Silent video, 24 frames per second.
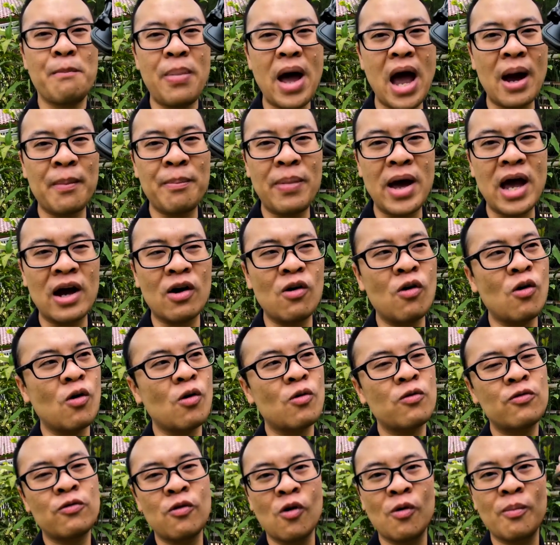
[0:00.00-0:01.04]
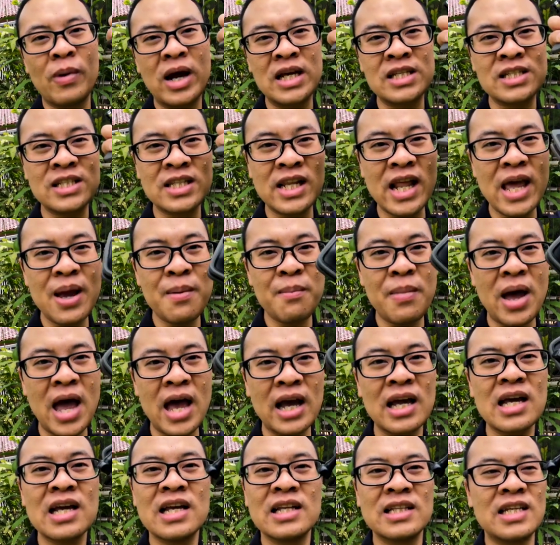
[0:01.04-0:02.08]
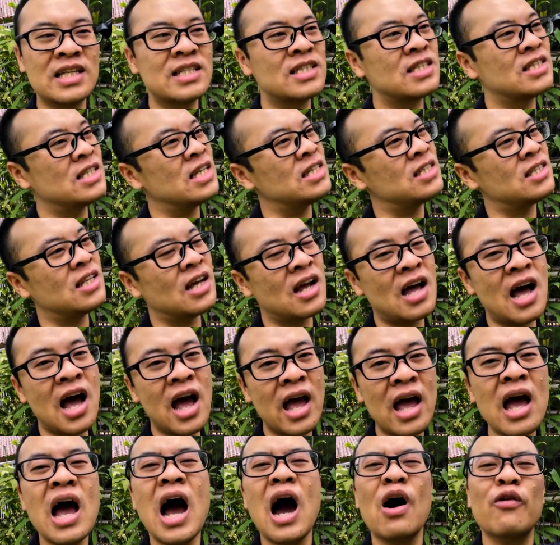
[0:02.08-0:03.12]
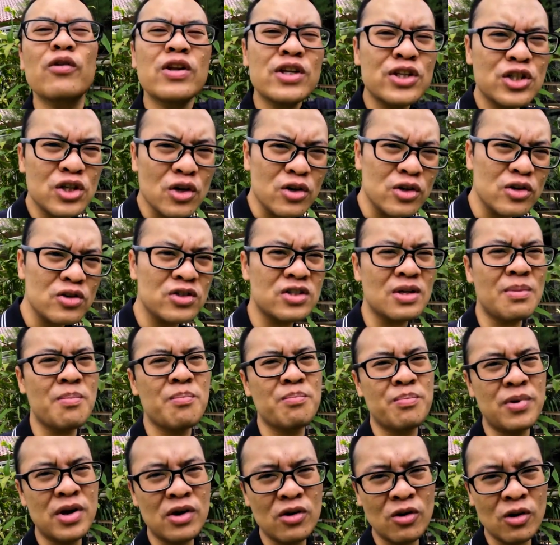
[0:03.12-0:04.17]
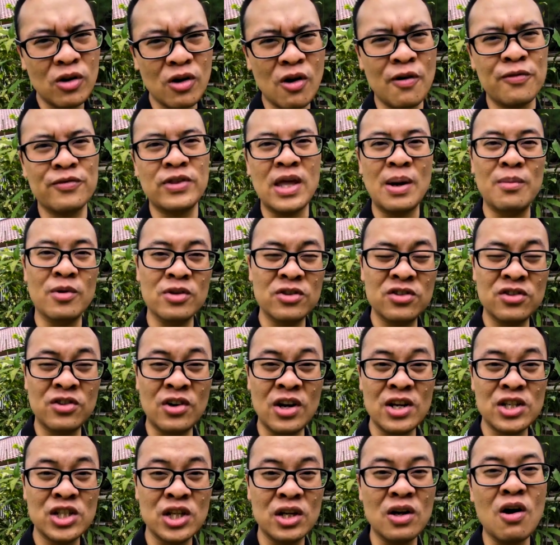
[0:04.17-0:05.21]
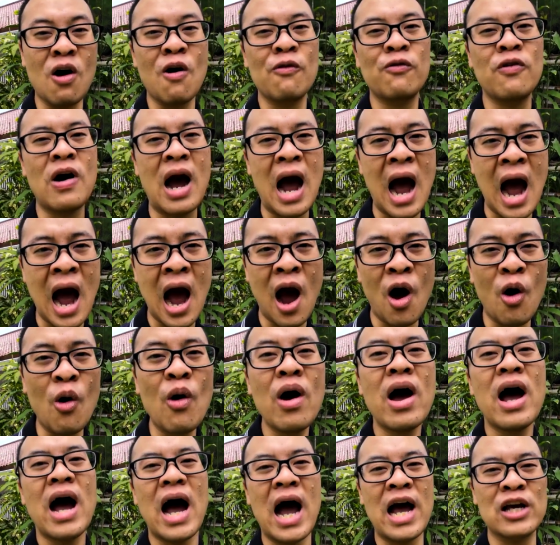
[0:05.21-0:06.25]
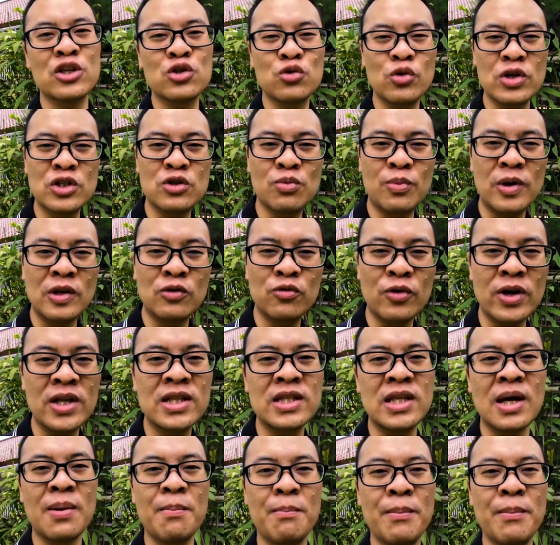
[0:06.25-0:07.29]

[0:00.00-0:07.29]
backpack or for my sling bag. This is the guy. I will show you some b-roll of demonstration of how I switch between the